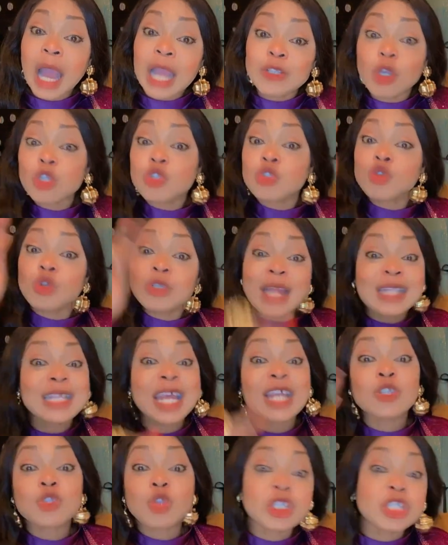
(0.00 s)
I just know
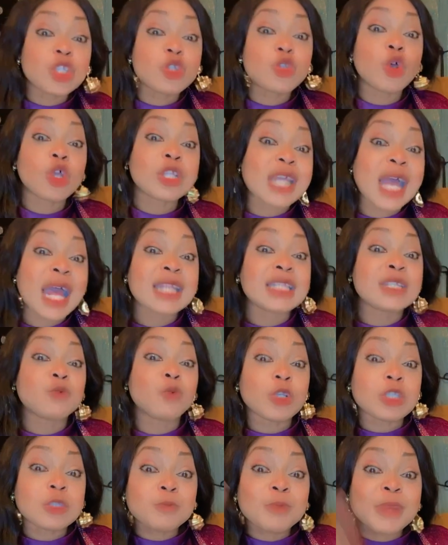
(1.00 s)
that I saw the daughter and
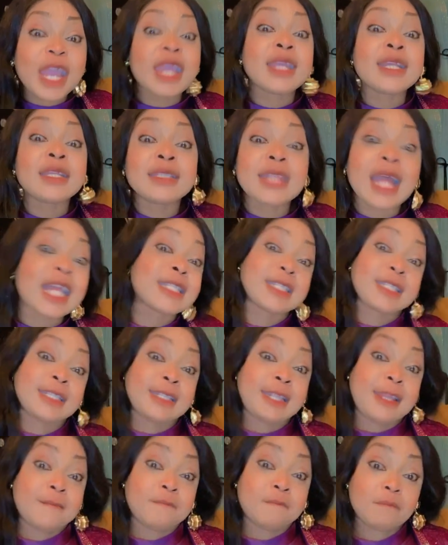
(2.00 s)
he was bearing
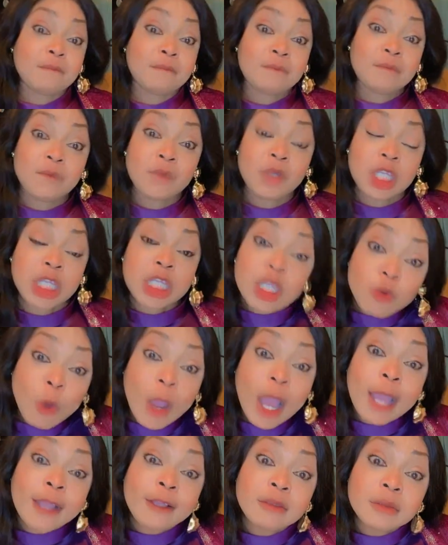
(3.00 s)
that name,
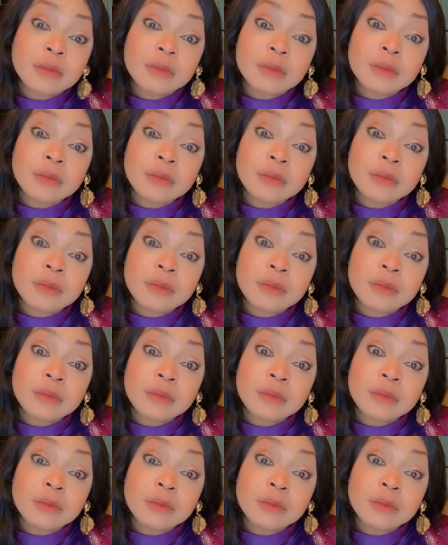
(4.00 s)
Giwa.